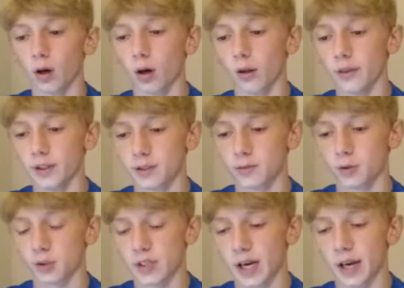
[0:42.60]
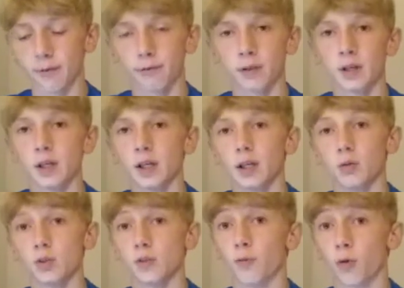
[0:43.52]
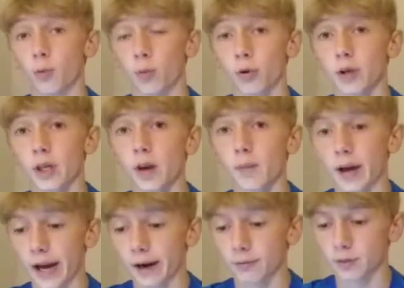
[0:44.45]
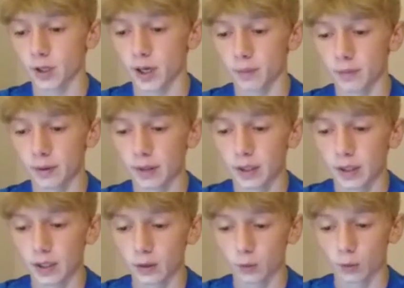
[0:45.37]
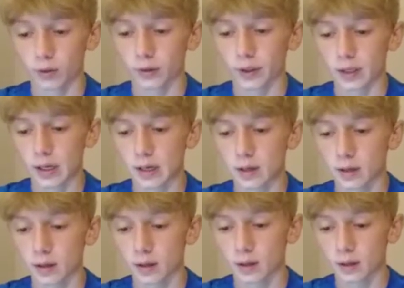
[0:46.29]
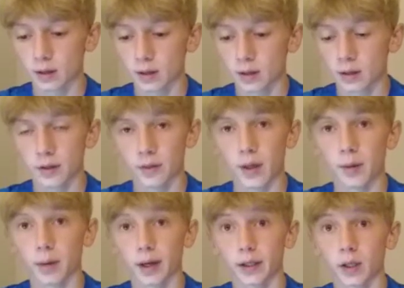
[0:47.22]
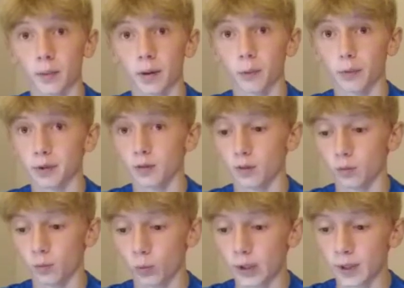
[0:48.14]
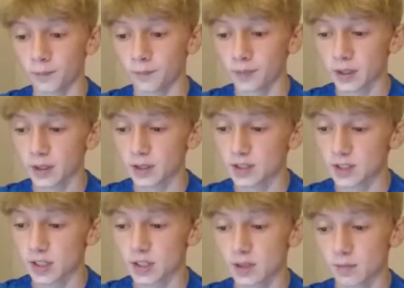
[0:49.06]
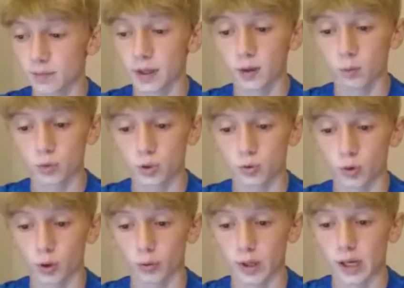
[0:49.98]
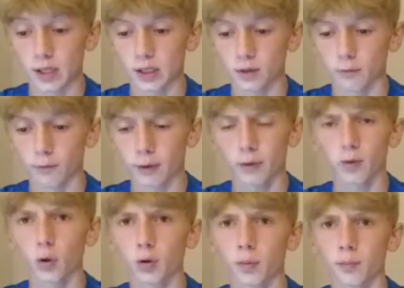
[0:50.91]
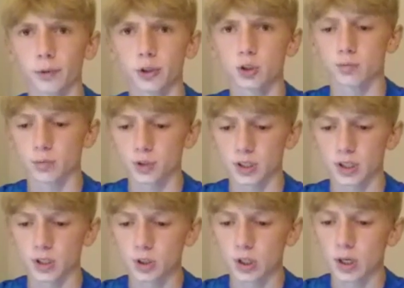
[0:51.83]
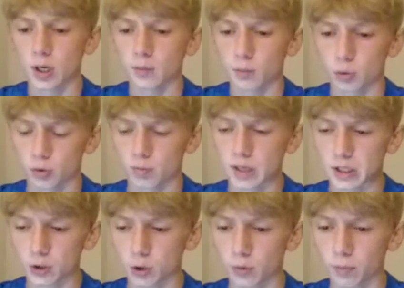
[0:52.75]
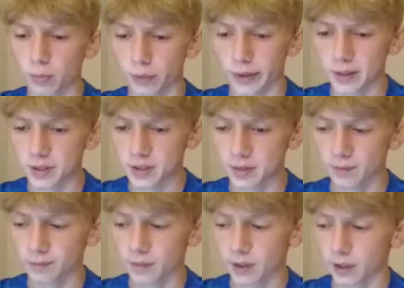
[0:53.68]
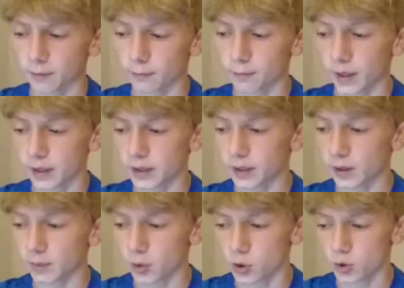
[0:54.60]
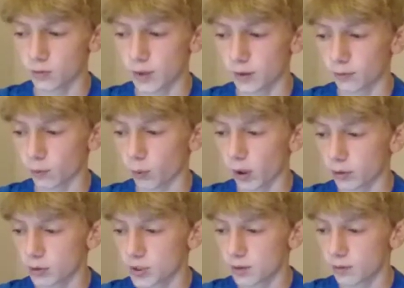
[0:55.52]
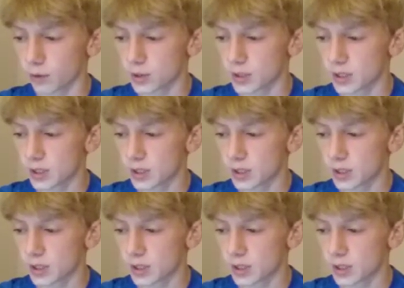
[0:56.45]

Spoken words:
this first half. It was a 4-point game at halftime. It looked like they might come out with the win. Stetson Bennett was doing okay. He had a very low completion percentage, but was making good plays and finding a bunch of different wide receivers